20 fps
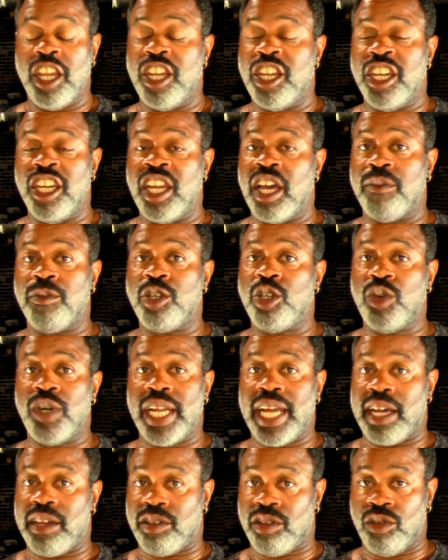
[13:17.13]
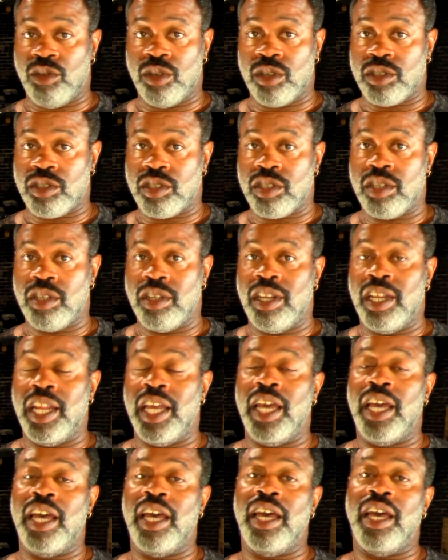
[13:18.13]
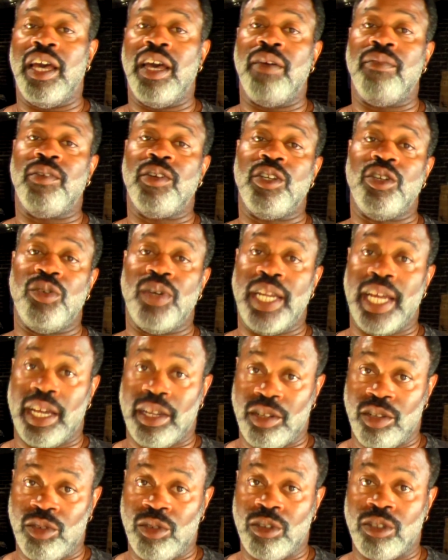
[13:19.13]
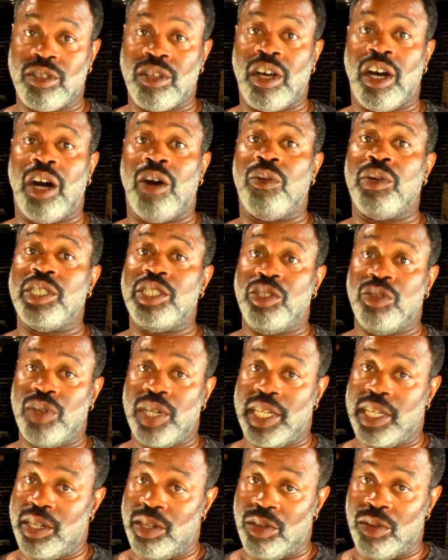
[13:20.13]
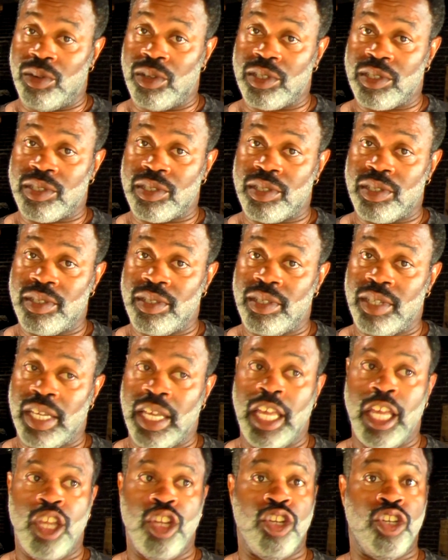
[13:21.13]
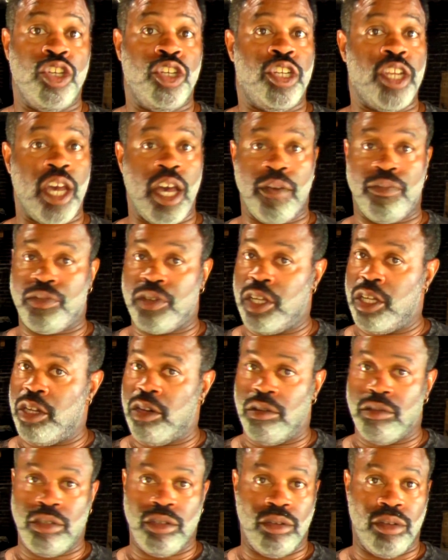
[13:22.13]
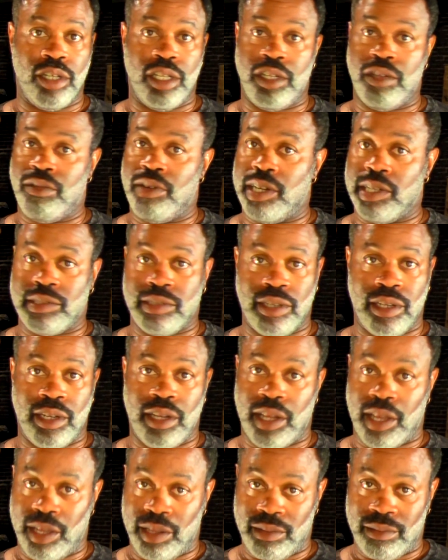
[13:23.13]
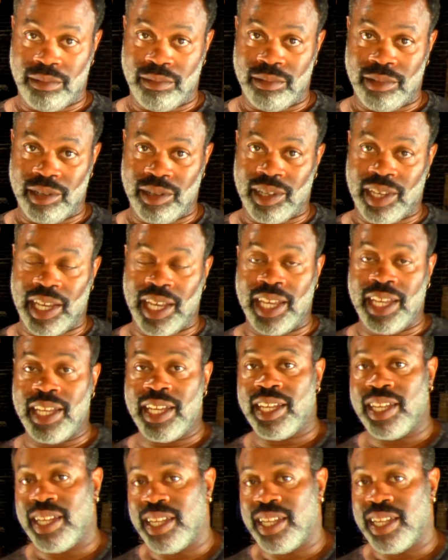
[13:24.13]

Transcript: Never do it outdoors. Never do it outdoors. Always do it indoors. Definitely don't do it in direct sunlight. Okay.